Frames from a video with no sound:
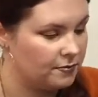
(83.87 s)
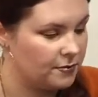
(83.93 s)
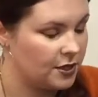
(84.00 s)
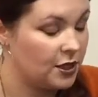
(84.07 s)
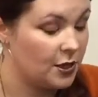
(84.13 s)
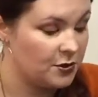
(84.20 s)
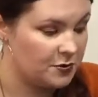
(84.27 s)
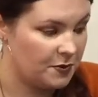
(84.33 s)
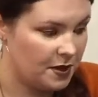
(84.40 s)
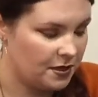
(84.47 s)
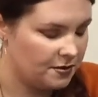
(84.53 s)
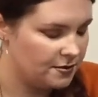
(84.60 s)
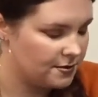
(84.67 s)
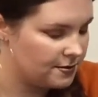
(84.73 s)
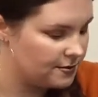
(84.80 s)
clothespins,
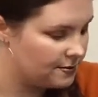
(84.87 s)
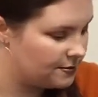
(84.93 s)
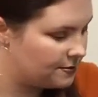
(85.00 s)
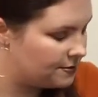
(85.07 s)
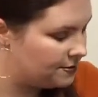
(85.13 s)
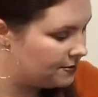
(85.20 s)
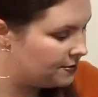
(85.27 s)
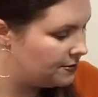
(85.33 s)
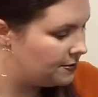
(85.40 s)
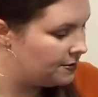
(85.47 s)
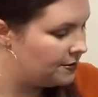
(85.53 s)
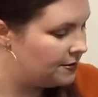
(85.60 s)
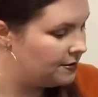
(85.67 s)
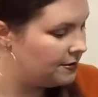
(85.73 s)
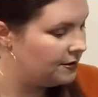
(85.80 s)

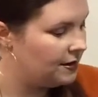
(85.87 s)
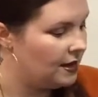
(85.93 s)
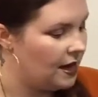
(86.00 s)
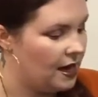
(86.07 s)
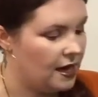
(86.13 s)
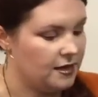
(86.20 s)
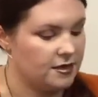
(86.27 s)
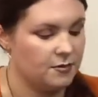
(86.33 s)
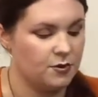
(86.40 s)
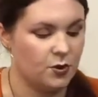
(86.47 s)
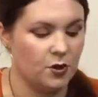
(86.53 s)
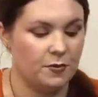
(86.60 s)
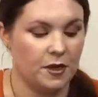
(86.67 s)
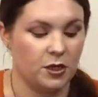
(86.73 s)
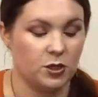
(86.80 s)
and some sort
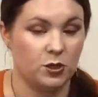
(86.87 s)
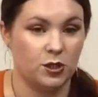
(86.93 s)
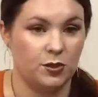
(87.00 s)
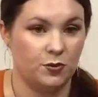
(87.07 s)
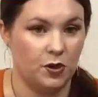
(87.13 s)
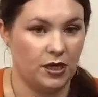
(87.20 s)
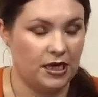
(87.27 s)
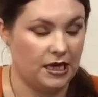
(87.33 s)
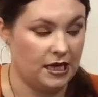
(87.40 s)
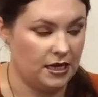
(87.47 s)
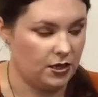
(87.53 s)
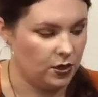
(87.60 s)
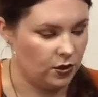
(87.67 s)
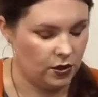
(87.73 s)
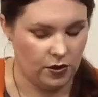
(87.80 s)
of pictures to put in
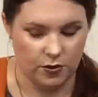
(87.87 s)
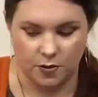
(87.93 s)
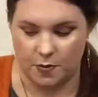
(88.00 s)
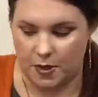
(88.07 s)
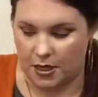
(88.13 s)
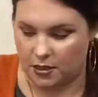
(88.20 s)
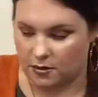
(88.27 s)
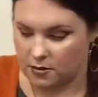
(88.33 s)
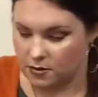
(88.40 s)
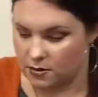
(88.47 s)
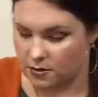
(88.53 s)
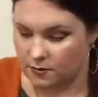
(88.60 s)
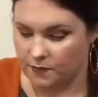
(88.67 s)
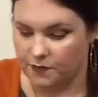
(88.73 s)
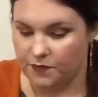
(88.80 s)
your clothespins.
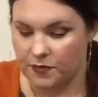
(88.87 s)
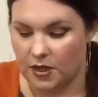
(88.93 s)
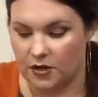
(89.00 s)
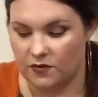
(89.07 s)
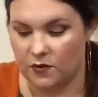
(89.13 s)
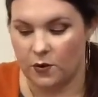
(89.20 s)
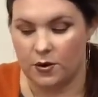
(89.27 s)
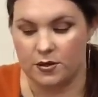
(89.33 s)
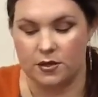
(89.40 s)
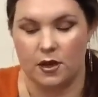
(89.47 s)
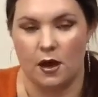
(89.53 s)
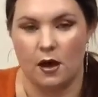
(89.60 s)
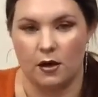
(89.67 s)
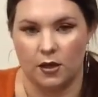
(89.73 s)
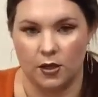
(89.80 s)
And of course, a
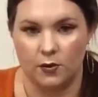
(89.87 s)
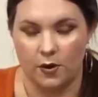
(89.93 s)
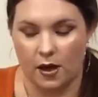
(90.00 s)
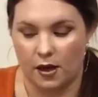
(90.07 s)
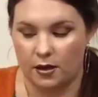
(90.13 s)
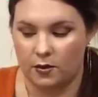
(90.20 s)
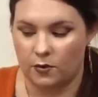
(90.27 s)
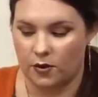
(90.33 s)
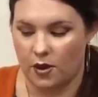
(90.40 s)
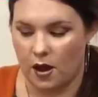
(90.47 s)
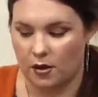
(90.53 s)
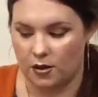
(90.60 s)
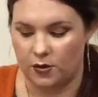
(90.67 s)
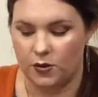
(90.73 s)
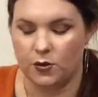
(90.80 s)
hot glue gun. With hot
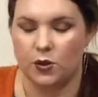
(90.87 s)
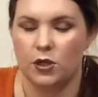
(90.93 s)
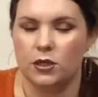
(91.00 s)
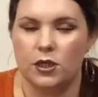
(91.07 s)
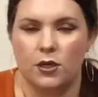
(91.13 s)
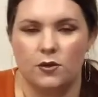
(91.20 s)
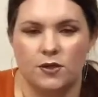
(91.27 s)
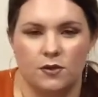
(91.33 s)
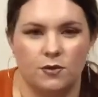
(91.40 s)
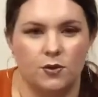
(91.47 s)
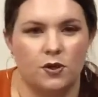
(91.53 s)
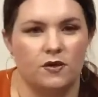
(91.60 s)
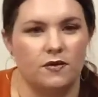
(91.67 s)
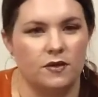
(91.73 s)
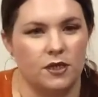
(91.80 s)
glue, you could use some sort
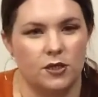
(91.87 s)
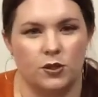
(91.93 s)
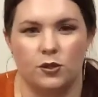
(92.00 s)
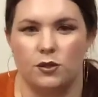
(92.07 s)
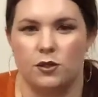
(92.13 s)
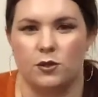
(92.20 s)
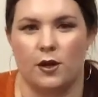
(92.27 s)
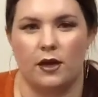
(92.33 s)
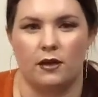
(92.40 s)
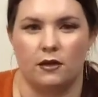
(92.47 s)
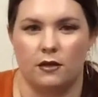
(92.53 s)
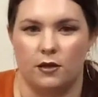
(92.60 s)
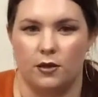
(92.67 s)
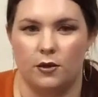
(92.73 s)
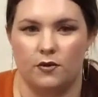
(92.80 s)
of industrial strength
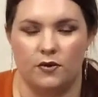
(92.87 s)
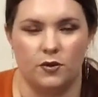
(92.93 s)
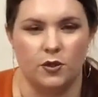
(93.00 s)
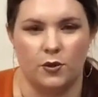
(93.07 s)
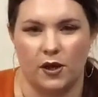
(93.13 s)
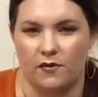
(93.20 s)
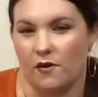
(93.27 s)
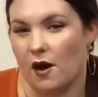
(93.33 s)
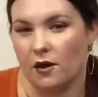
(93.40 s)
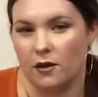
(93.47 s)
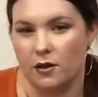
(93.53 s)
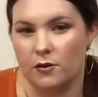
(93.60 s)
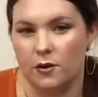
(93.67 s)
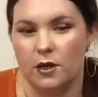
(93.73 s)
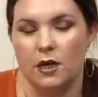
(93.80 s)
glue if you don't have hot
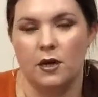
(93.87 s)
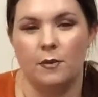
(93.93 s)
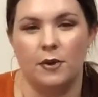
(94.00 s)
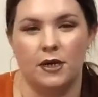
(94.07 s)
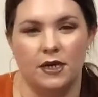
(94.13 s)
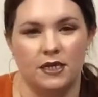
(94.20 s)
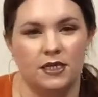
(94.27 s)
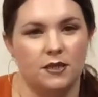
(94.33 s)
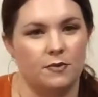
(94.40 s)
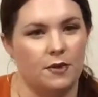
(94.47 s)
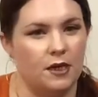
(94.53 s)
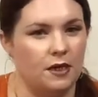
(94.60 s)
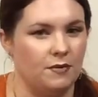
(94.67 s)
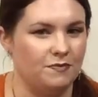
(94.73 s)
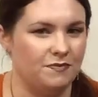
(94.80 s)
glue, but it needs to
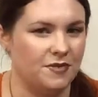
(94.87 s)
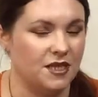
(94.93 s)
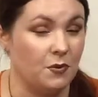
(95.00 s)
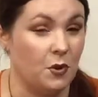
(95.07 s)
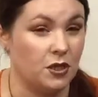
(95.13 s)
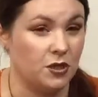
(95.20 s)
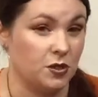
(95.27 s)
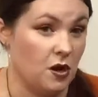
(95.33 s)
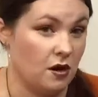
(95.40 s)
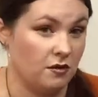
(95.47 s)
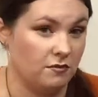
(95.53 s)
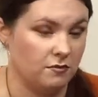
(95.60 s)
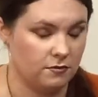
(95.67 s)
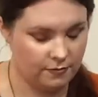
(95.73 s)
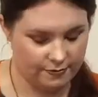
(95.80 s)
be somewhat strong.
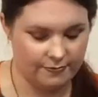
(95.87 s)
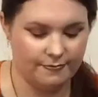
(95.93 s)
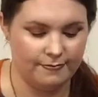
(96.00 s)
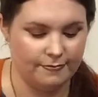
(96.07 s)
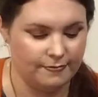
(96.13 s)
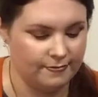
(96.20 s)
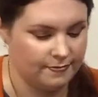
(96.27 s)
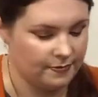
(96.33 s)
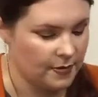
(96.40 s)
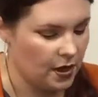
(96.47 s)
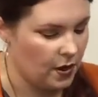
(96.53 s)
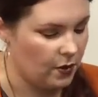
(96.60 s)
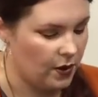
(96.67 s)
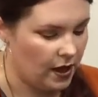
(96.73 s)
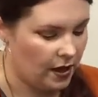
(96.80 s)

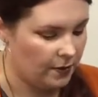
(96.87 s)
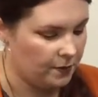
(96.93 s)
Okay,